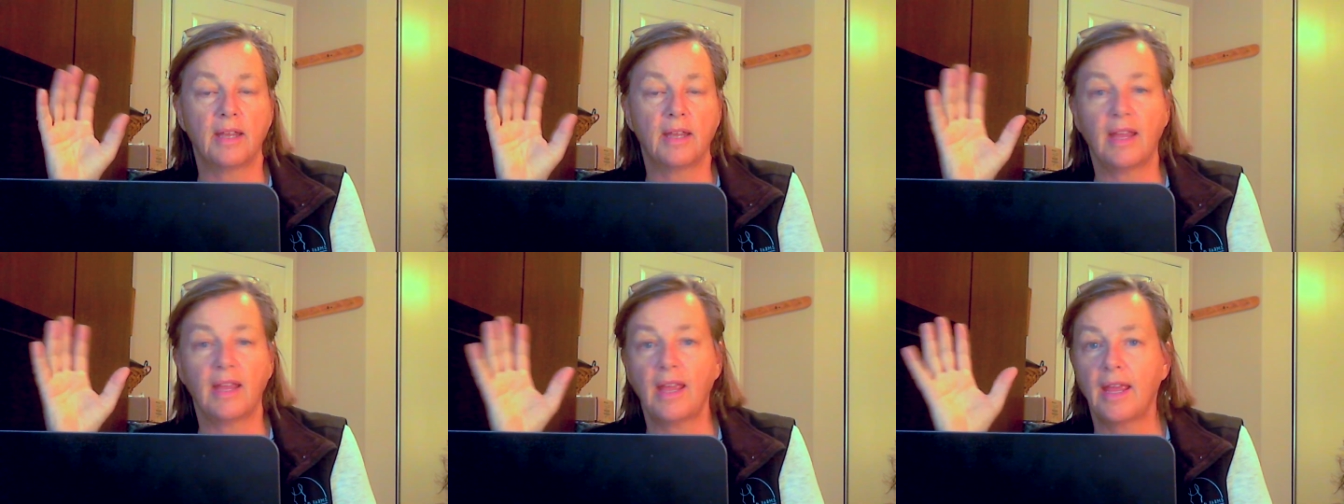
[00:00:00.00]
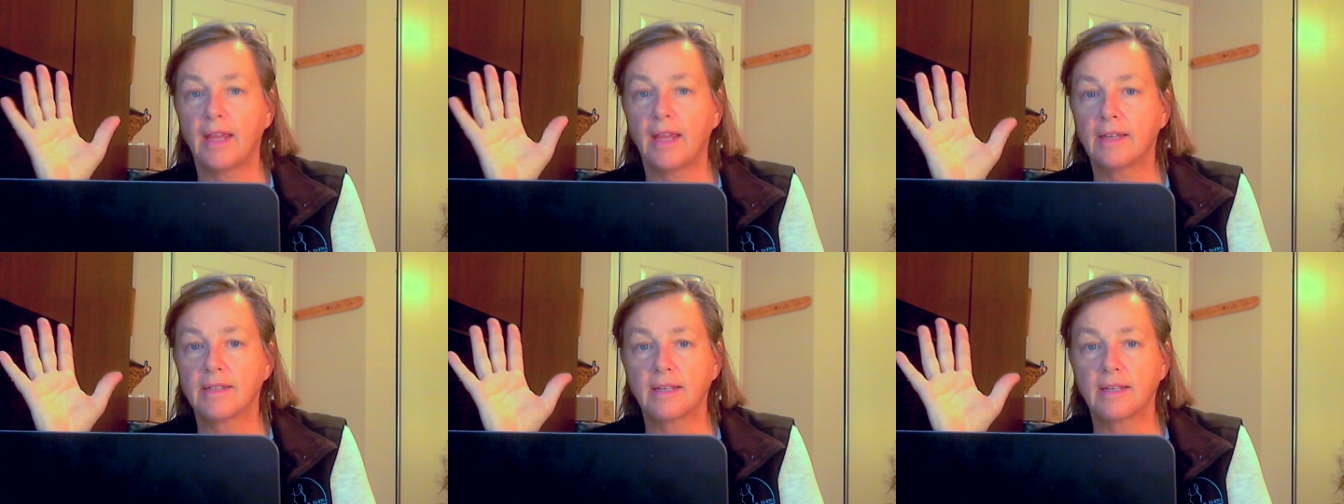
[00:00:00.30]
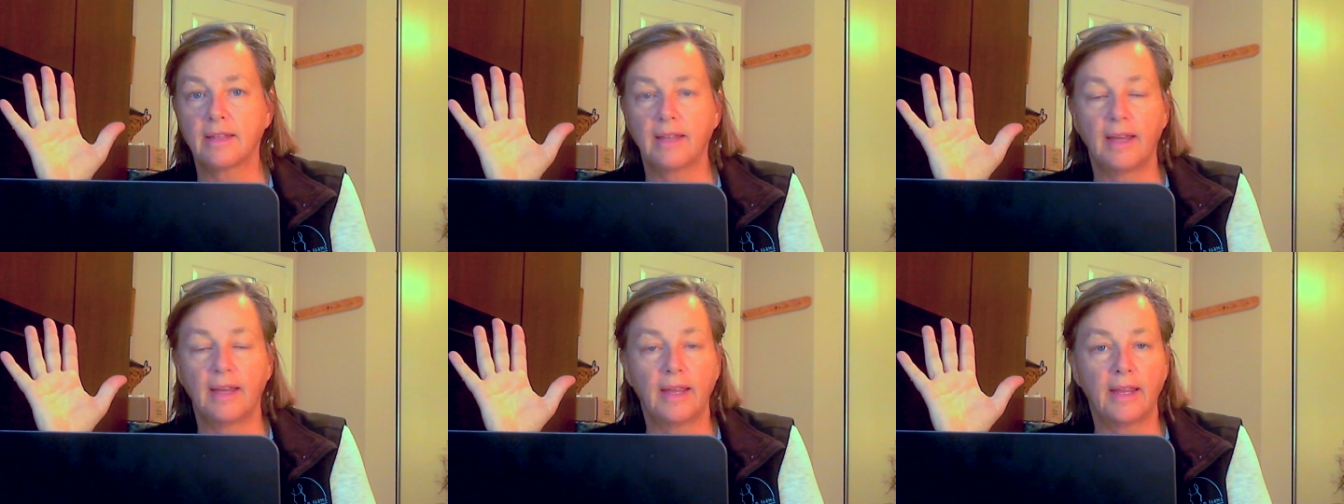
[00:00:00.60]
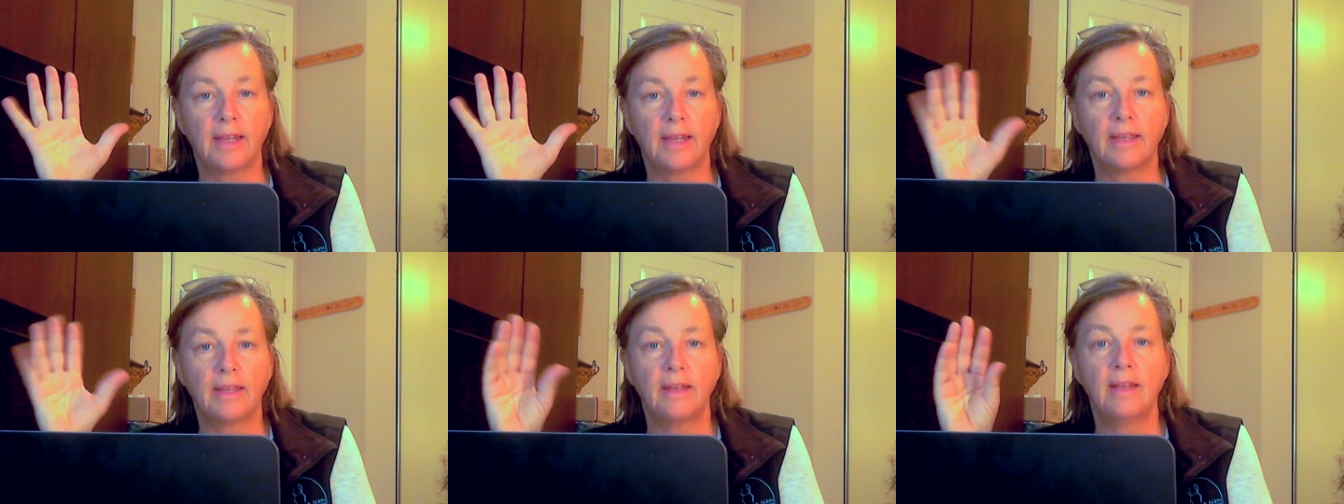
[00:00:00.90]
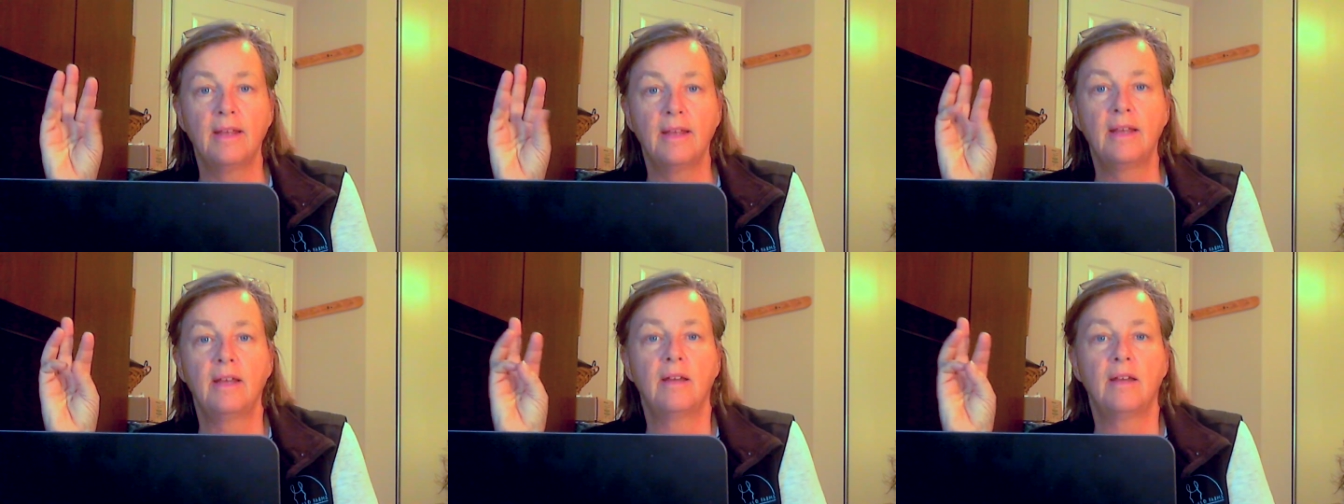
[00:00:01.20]
hangs a leg,
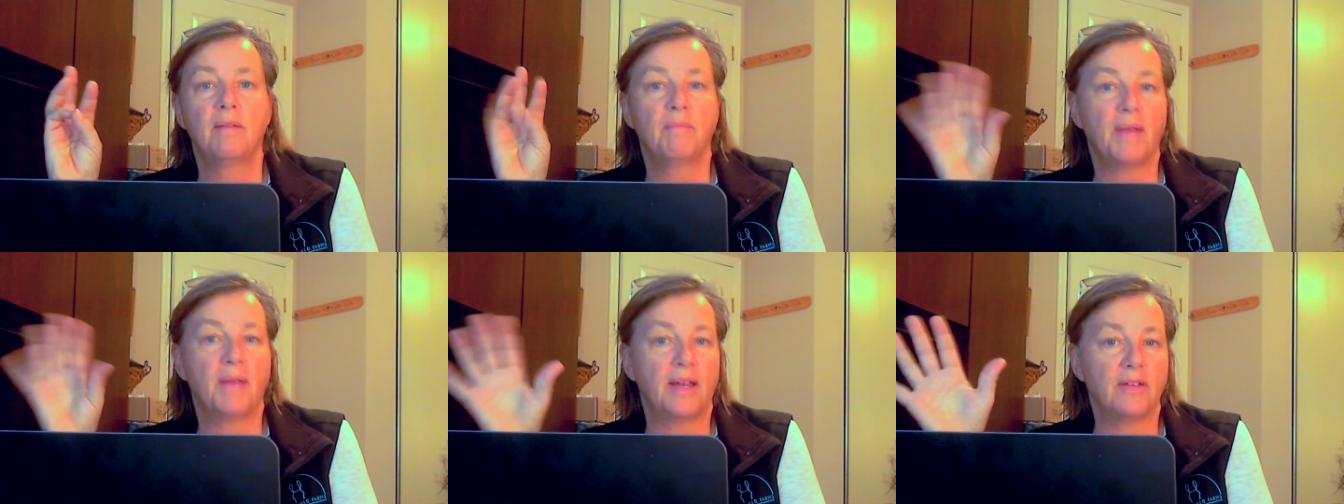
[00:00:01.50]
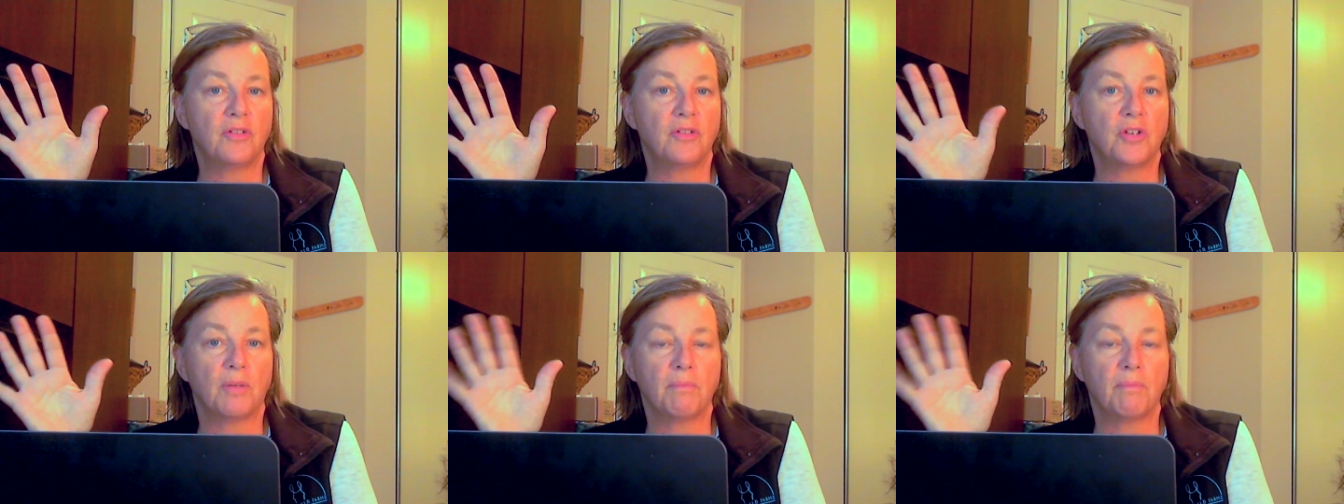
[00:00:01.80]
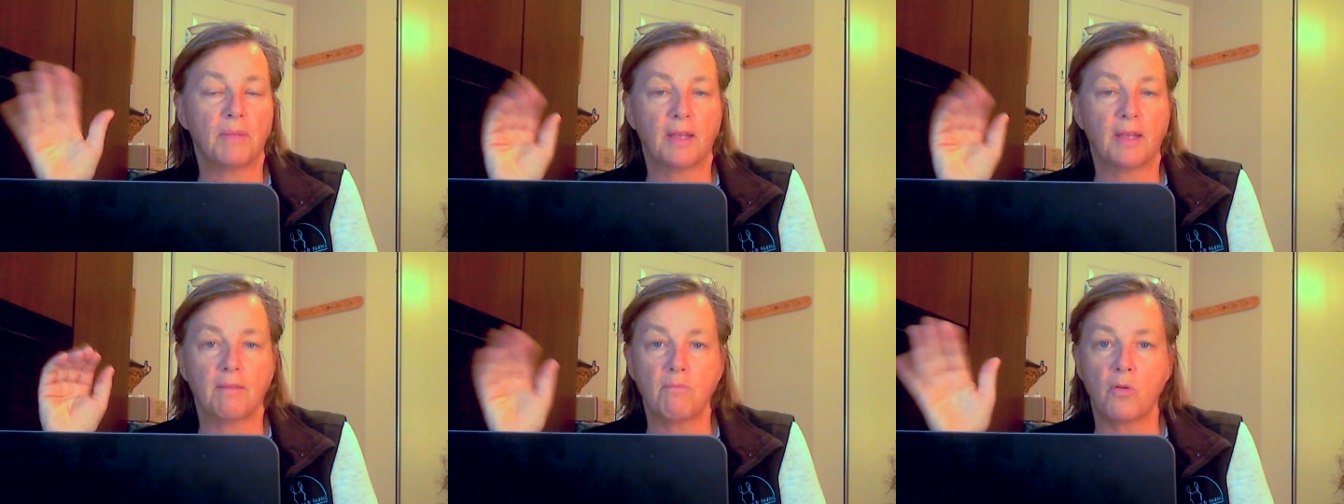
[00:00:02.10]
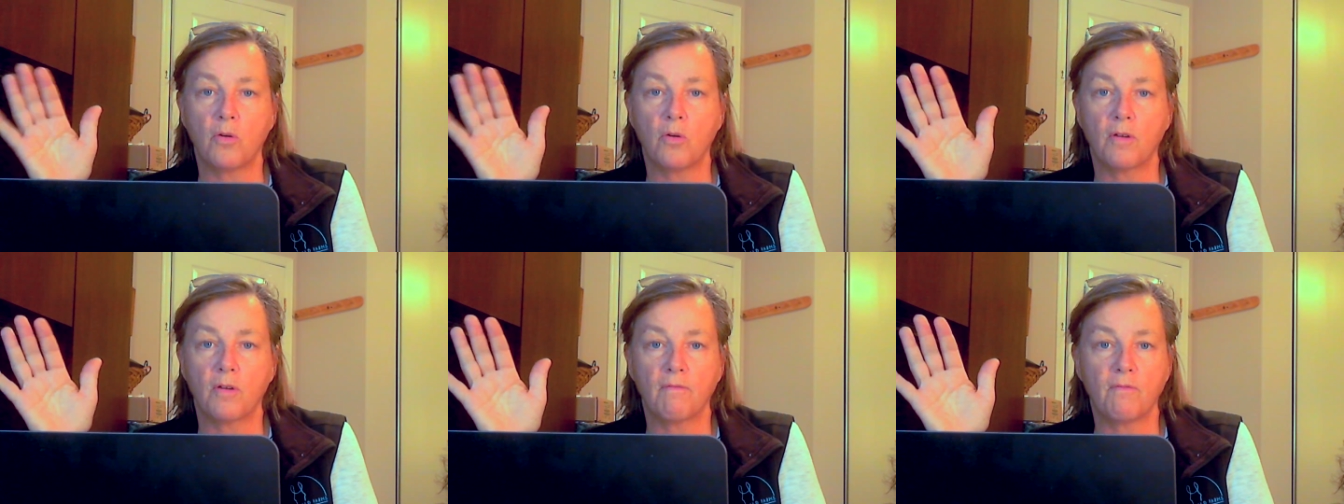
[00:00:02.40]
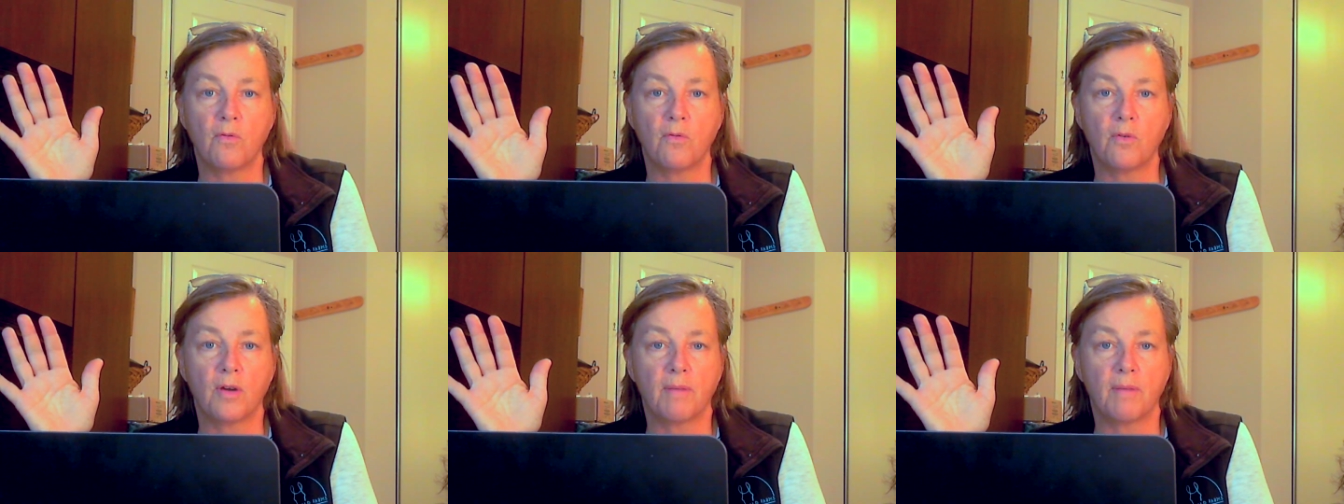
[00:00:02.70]
bad jumping, poor
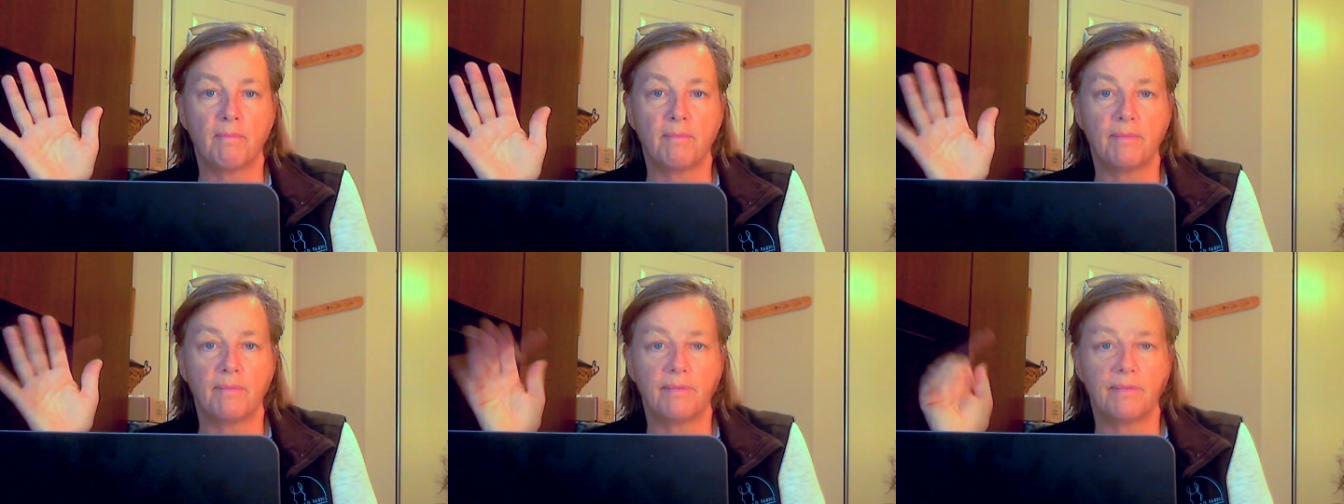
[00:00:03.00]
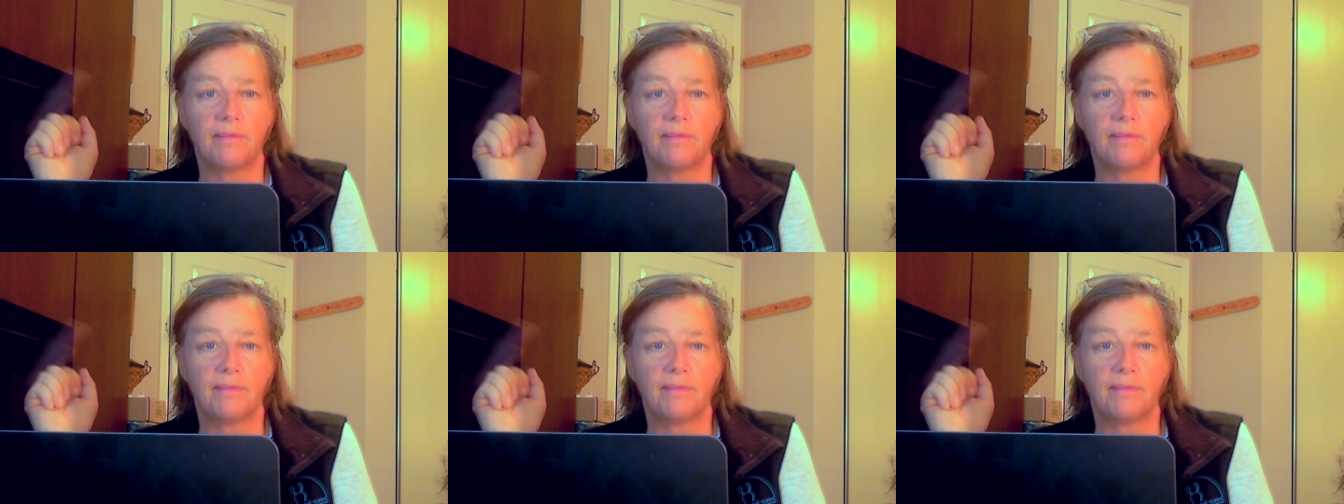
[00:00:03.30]
form.